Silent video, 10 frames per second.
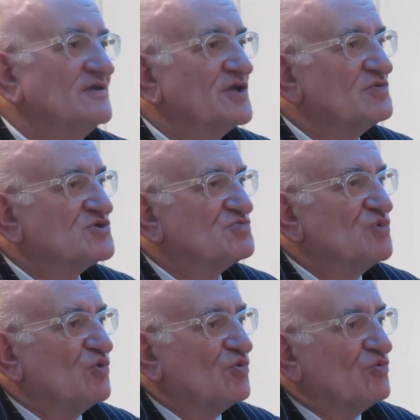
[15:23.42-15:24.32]
those
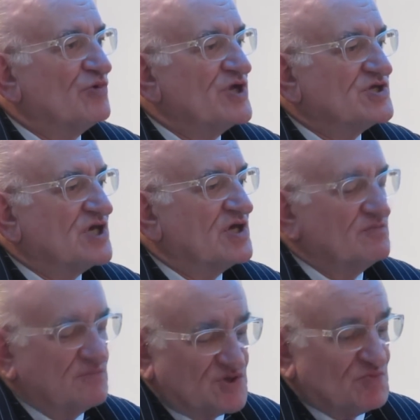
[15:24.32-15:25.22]
small
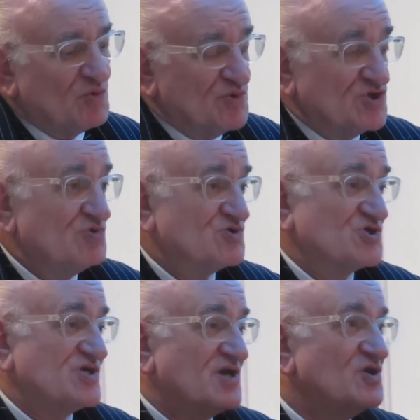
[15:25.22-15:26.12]

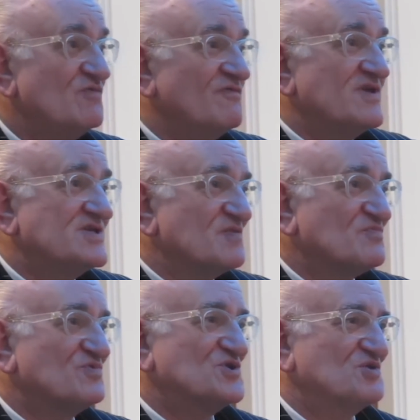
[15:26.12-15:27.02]
producers. Now, you
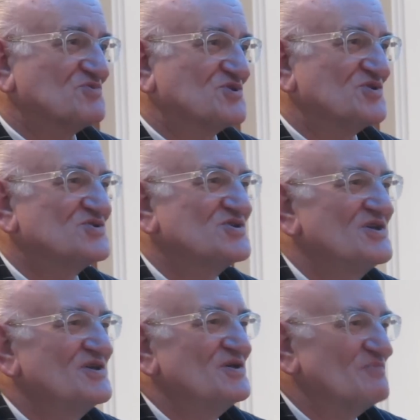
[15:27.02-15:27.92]
visit producers,
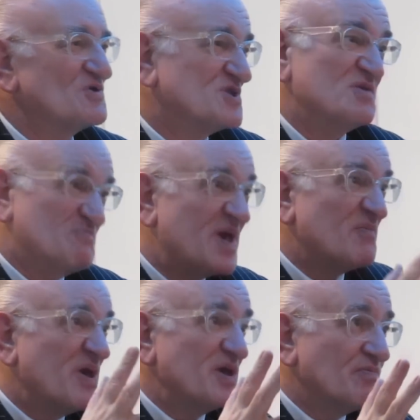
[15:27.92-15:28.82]
mostly
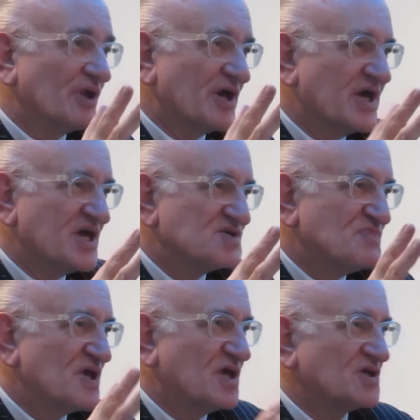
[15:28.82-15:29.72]
big people, I guess,
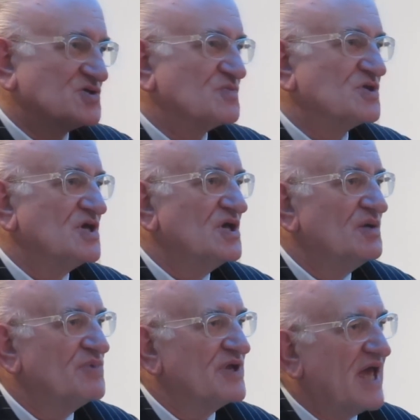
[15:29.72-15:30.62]
big customers.
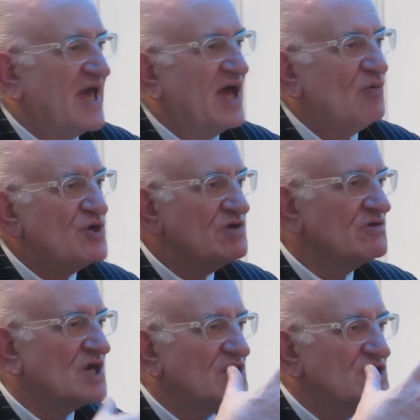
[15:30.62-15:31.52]
But how are you
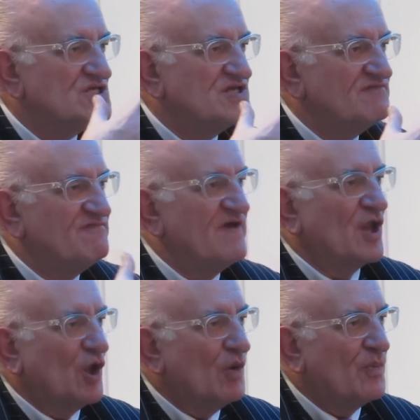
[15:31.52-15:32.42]
going to
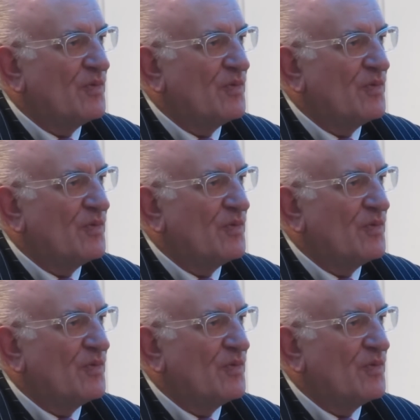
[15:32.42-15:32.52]
develop